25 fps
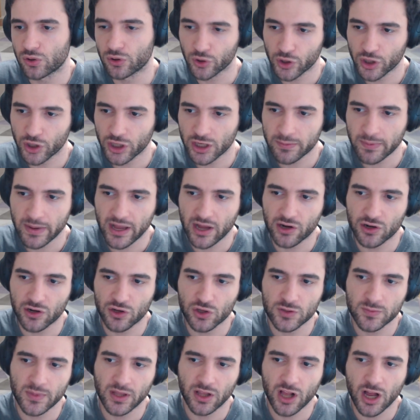learn about how to
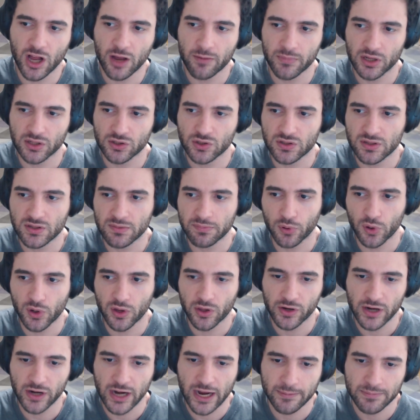use Milkomeda to
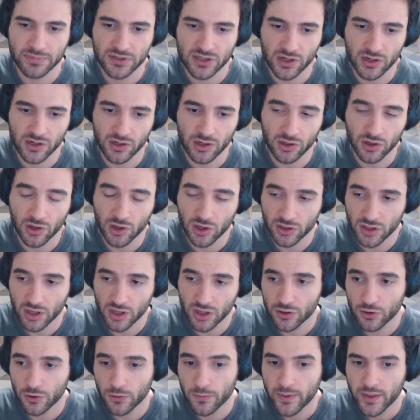deploy their apps on
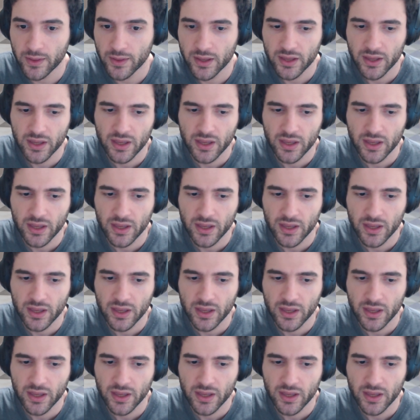Cardano.